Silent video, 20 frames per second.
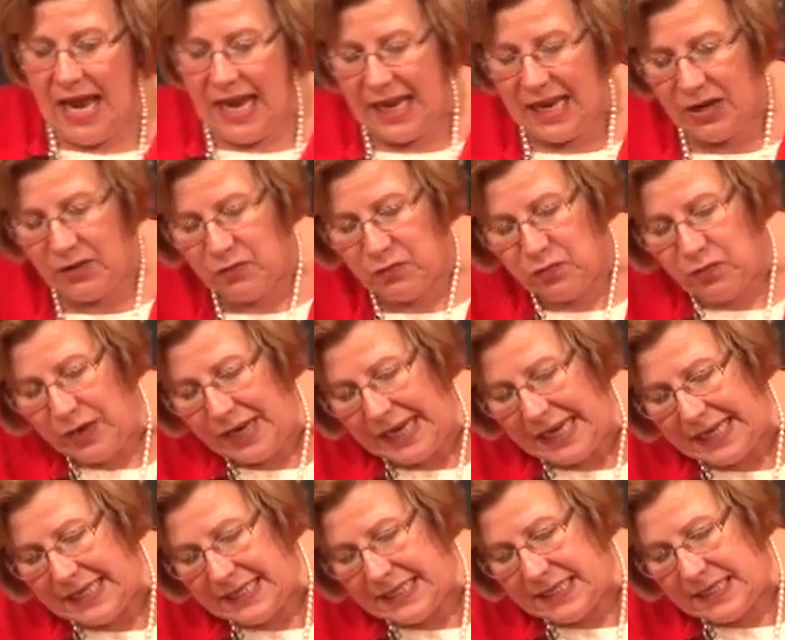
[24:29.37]
It
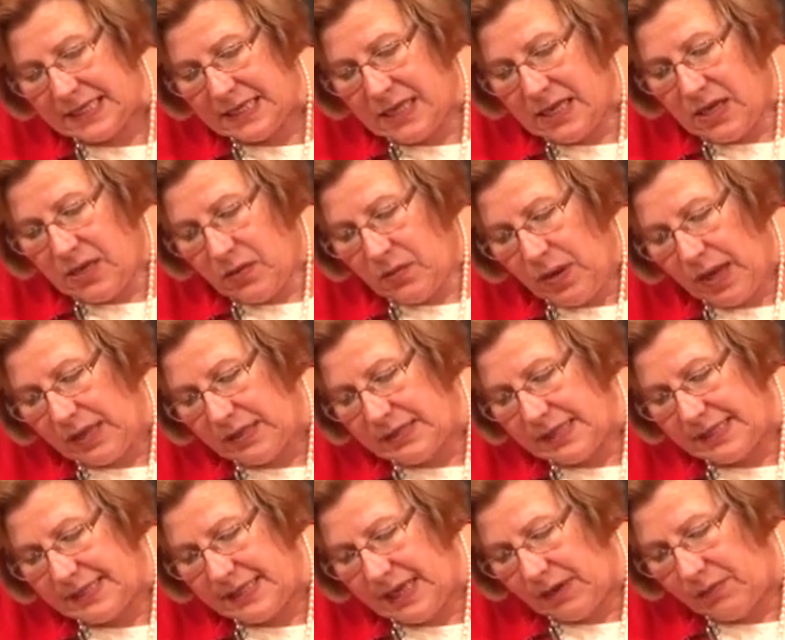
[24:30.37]
reeks. Well,
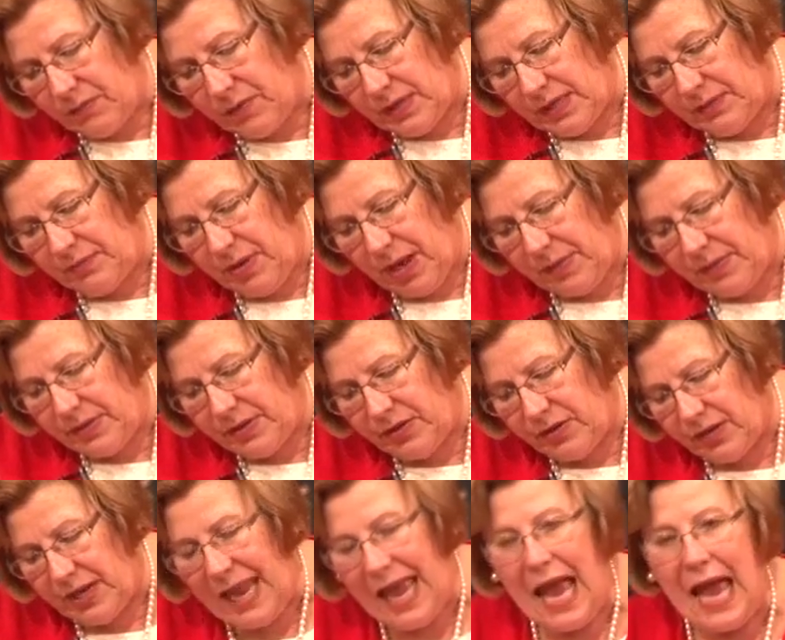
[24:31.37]
that's not really probably
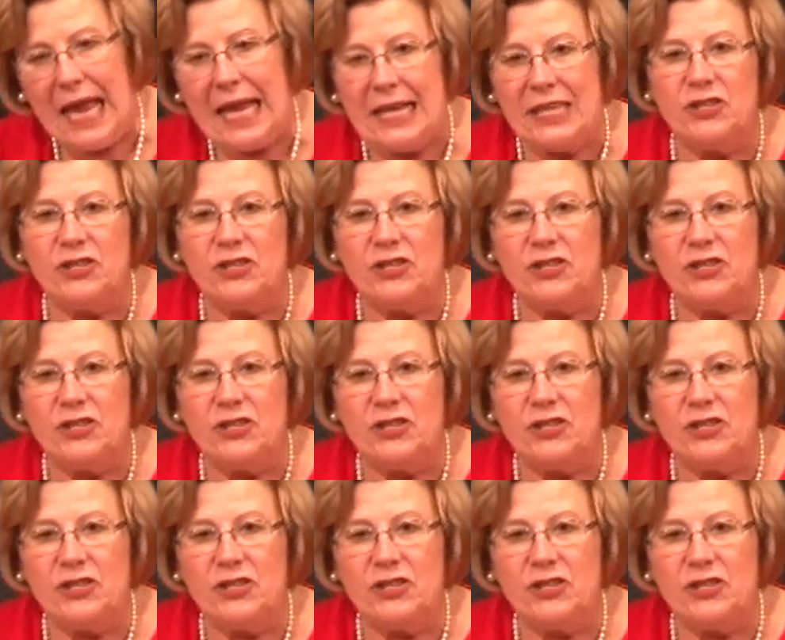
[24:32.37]
your cat.